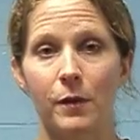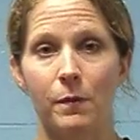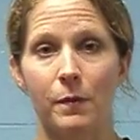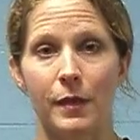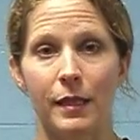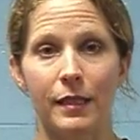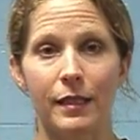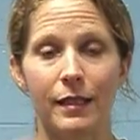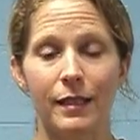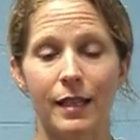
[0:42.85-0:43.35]

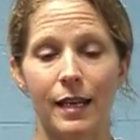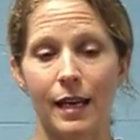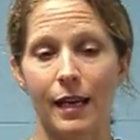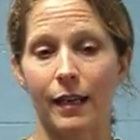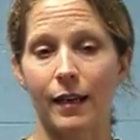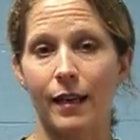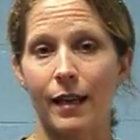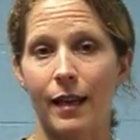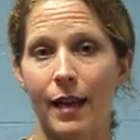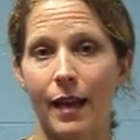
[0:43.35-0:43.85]

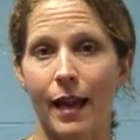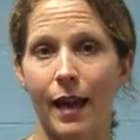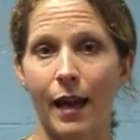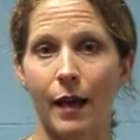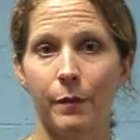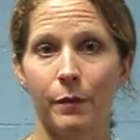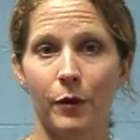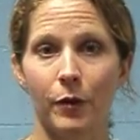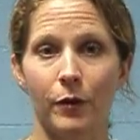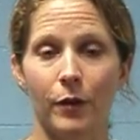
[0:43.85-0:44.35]
Byzantine,
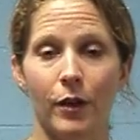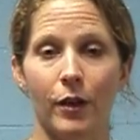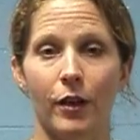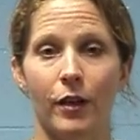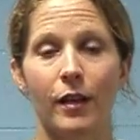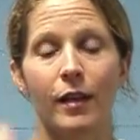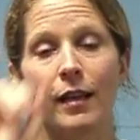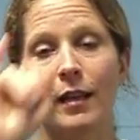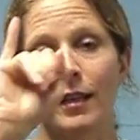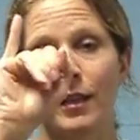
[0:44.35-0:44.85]

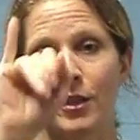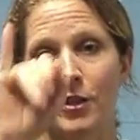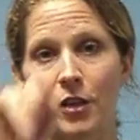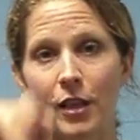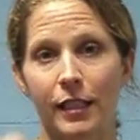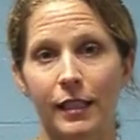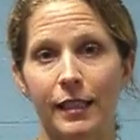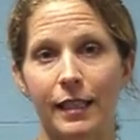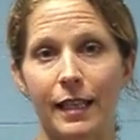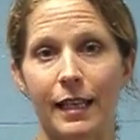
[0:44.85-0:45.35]
Emperor,
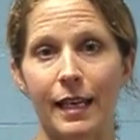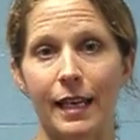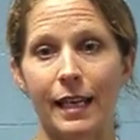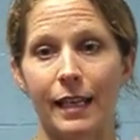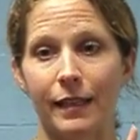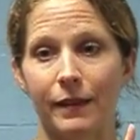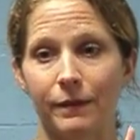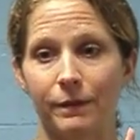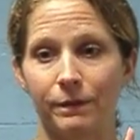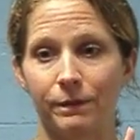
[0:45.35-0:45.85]
Justinian.